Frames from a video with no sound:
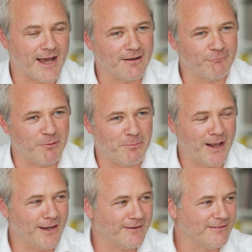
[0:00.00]
That
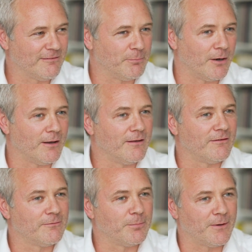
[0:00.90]
rebellious spirit,
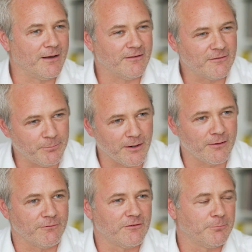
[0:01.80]
the
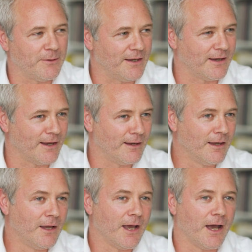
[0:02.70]
spirit of speaking